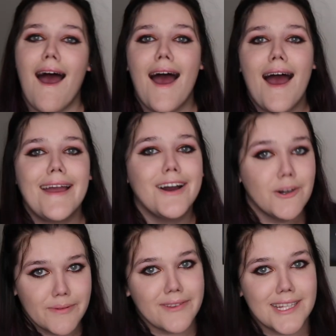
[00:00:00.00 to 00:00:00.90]
I
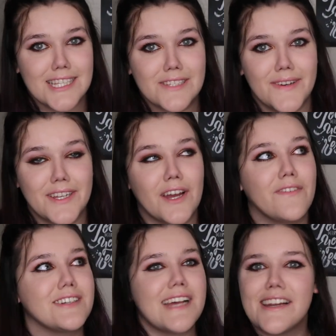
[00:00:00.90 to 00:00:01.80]
hope you liked this video. If
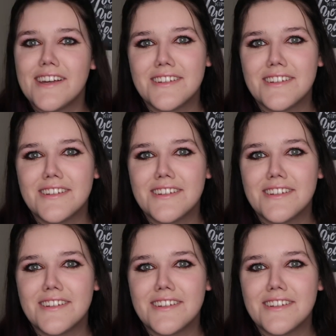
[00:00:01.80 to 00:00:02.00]
there's any